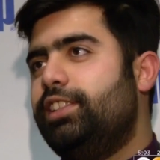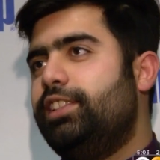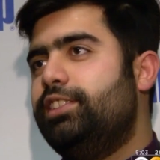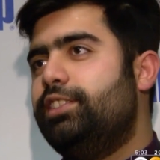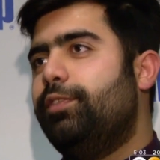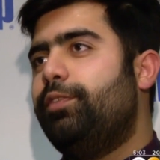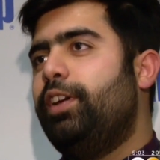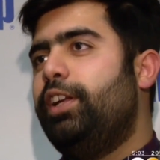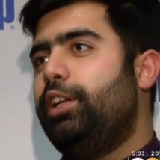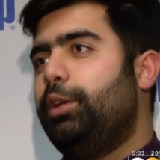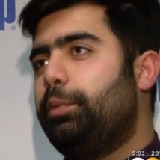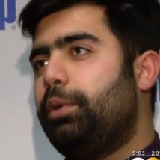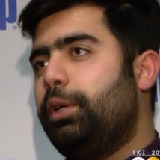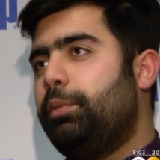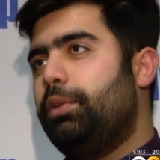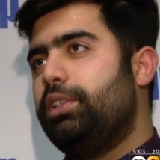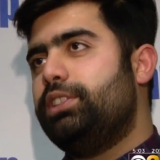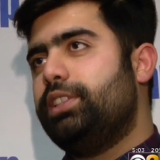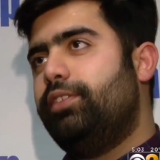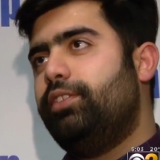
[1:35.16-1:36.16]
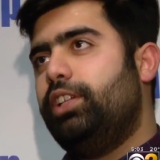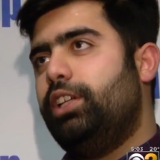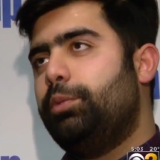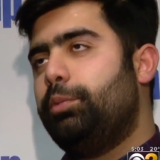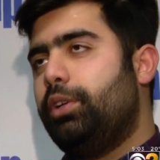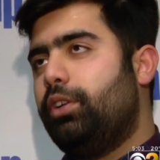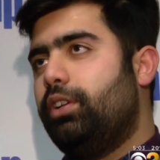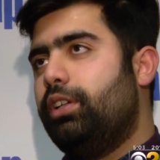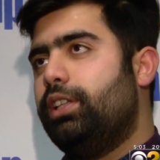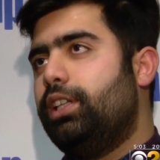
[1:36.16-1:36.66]
He's offending pretty much every
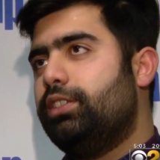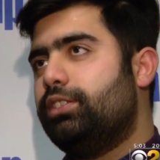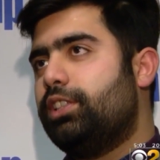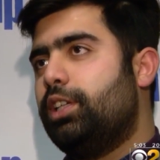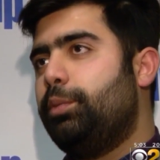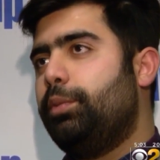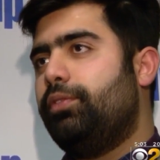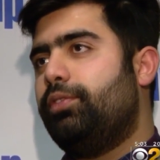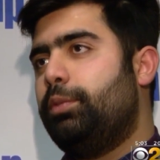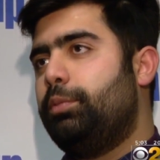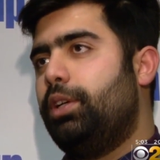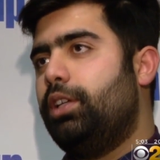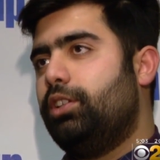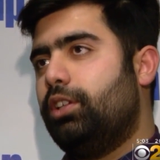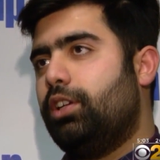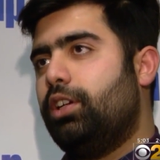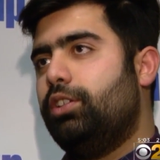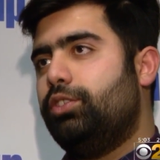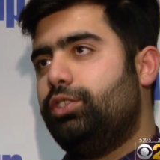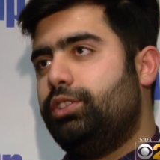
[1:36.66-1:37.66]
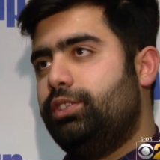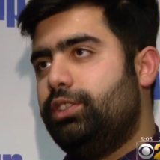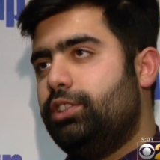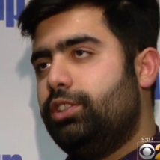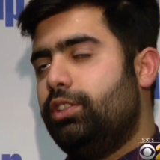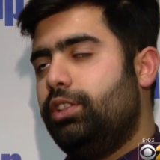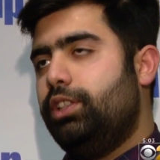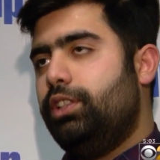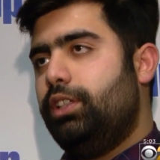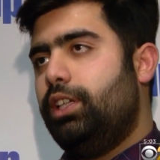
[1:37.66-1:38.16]
immigrant that's coming from other countries
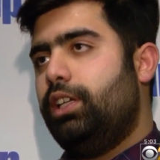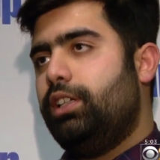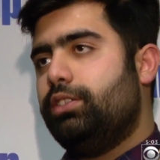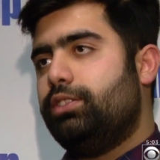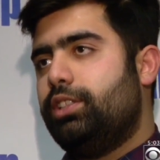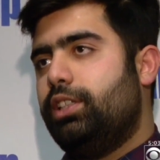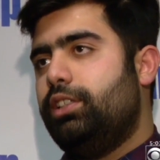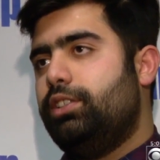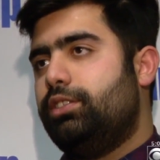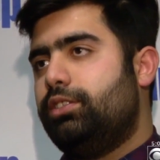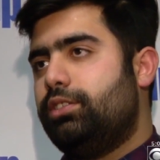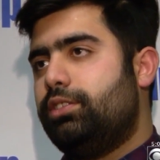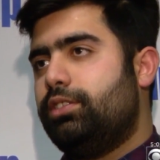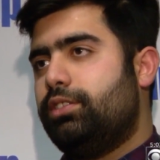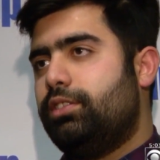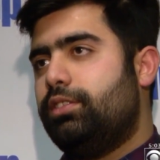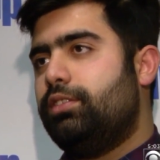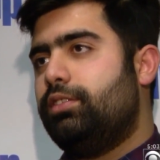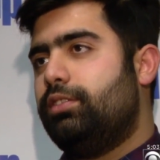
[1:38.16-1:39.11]
into the United States.